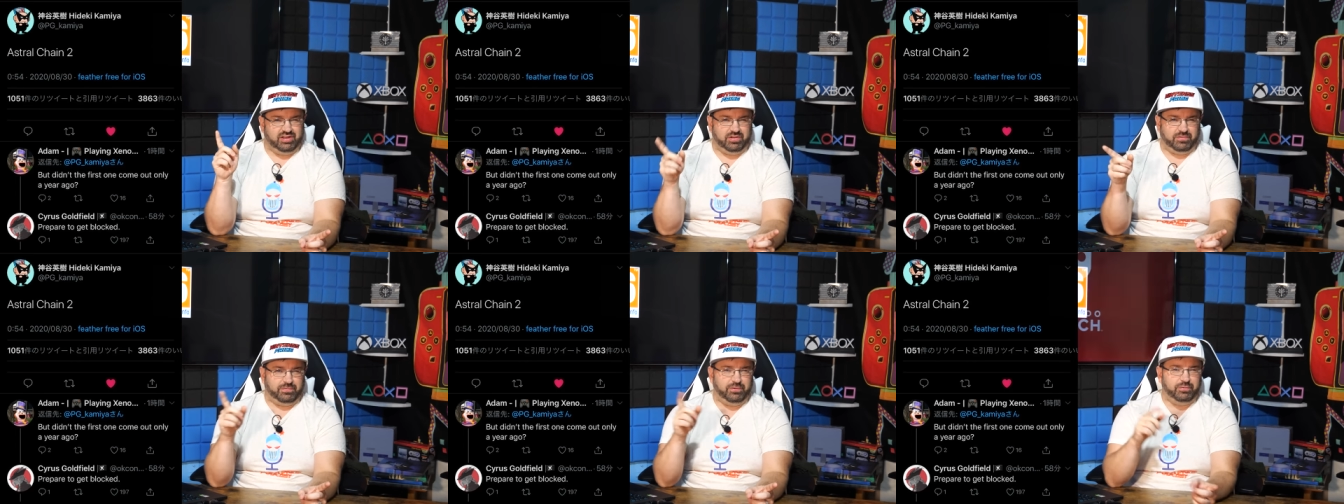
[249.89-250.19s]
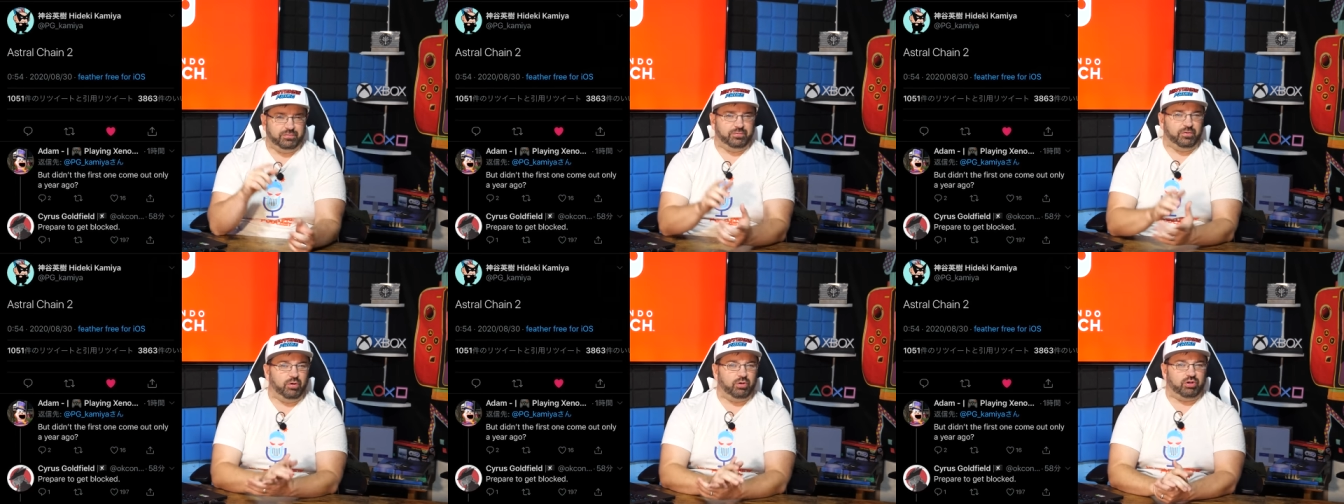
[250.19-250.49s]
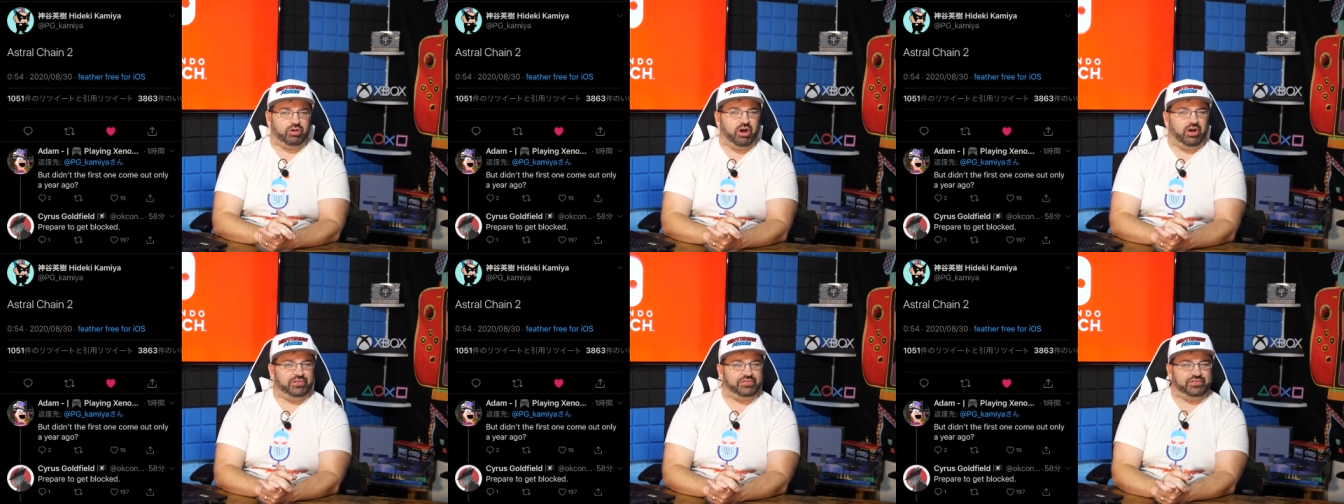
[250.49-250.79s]
a few
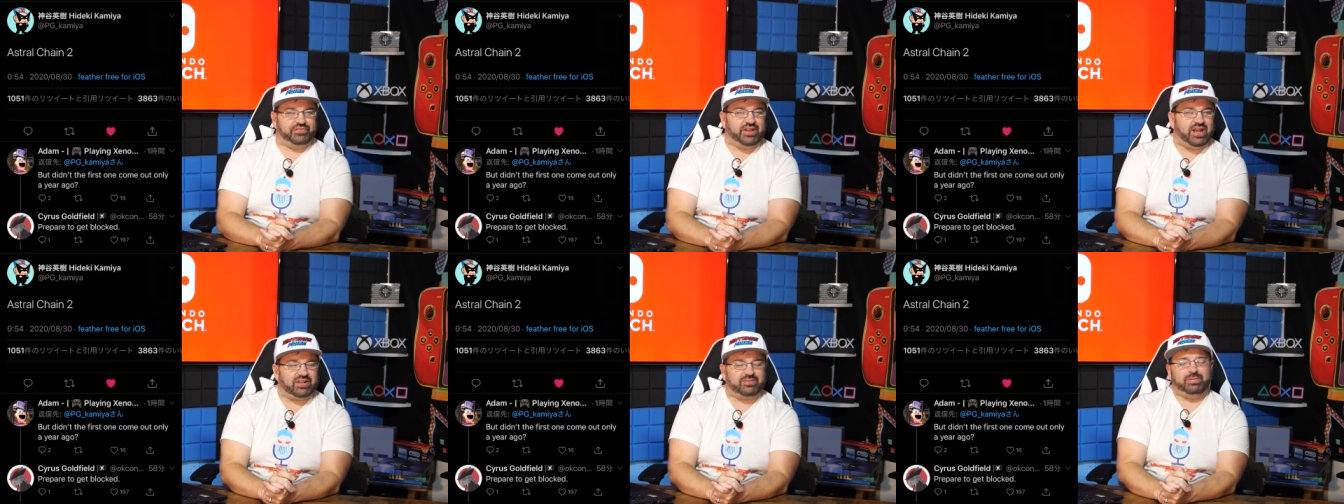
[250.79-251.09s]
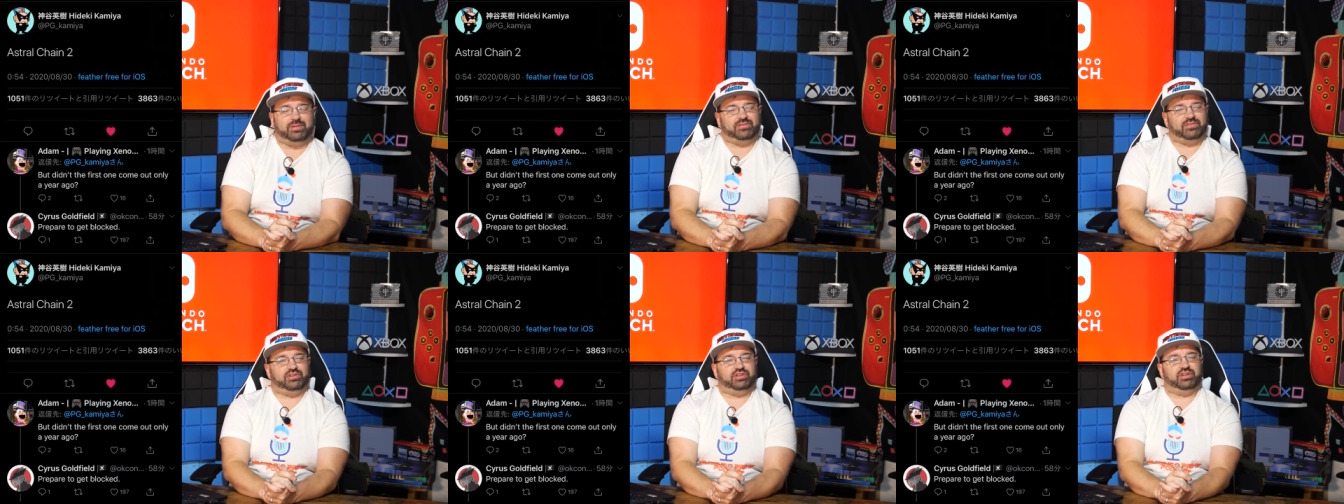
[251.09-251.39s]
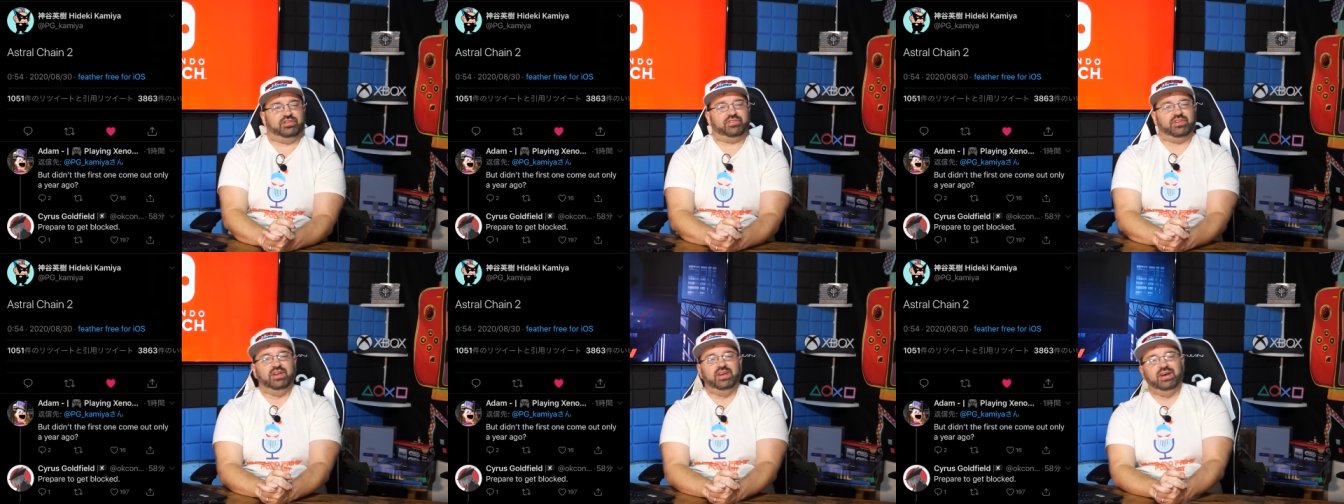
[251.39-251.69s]
phone calls and text
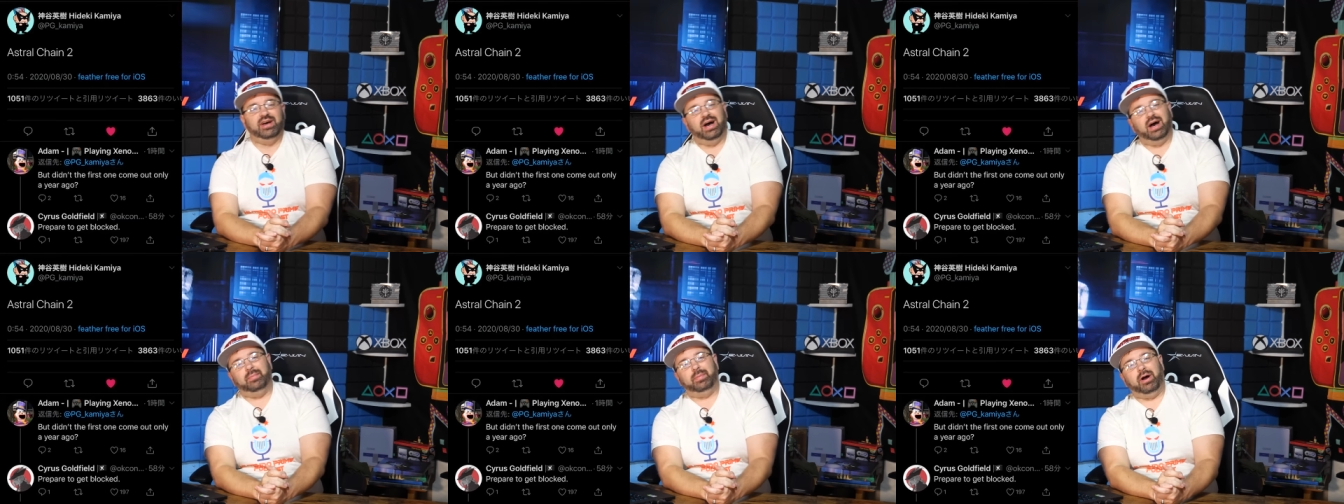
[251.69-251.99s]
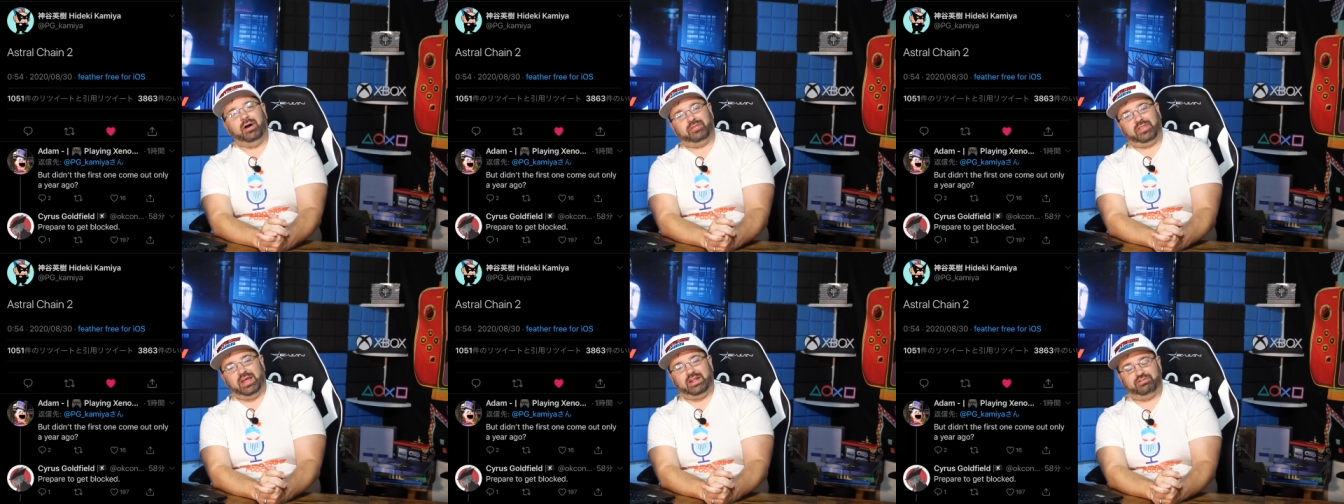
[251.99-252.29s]
messages about